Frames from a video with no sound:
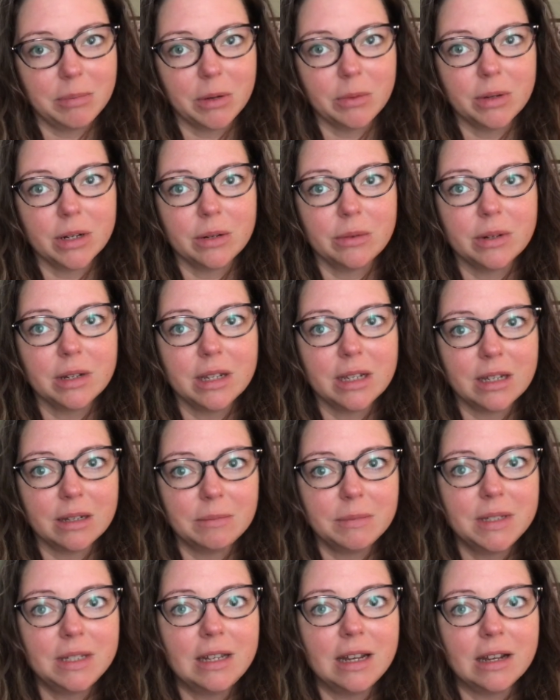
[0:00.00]
but what it really
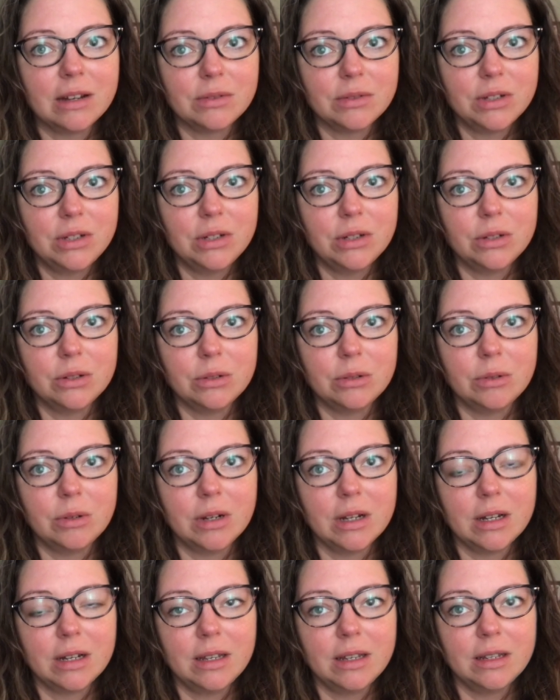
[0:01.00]
comes down to